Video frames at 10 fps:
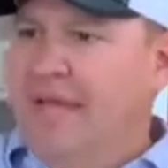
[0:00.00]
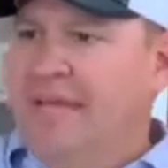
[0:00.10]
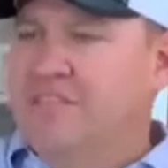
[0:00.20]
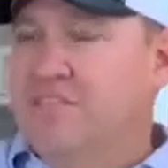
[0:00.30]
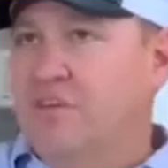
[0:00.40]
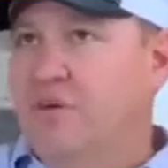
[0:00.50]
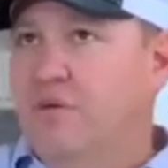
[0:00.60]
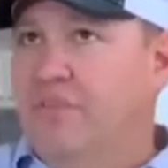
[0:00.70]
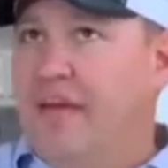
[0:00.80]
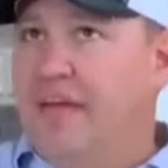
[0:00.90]
And
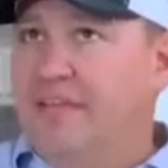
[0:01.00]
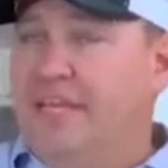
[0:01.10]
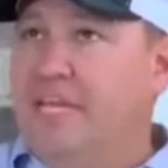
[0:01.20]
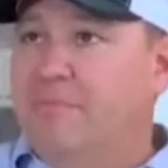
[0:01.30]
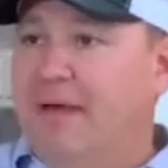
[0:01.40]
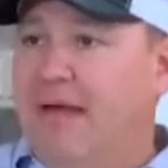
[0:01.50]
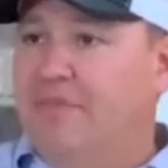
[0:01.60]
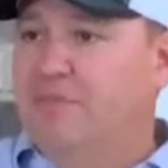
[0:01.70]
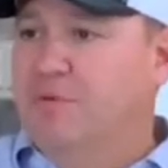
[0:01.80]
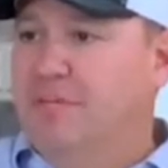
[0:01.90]
so that cleaning
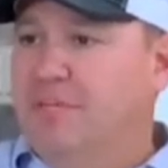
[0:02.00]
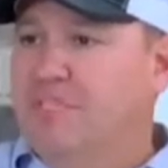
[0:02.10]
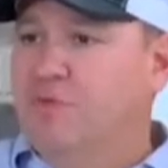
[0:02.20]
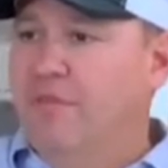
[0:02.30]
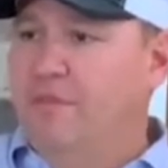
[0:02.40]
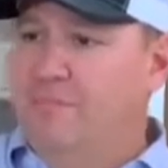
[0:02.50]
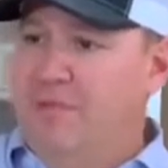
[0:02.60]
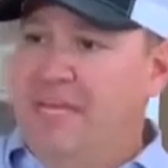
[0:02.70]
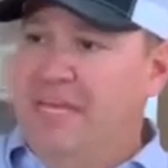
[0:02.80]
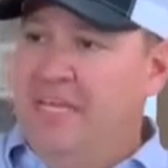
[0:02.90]
path is pretty good. So on the
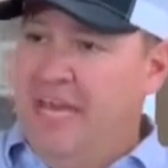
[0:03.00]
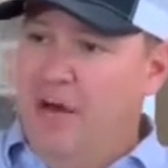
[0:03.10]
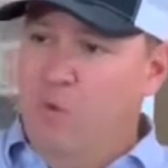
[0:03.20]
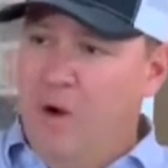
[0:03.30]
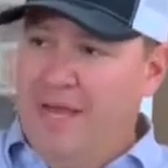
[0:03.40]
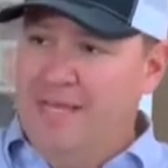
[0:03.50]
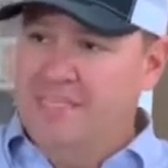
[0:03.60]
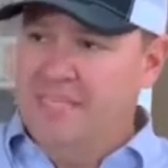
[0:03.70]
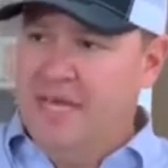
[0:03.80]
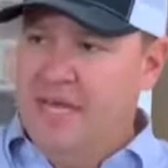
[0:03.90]
Mini, how wide
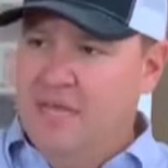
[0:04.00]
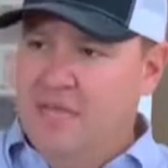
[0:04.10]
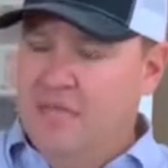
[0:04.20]
is that?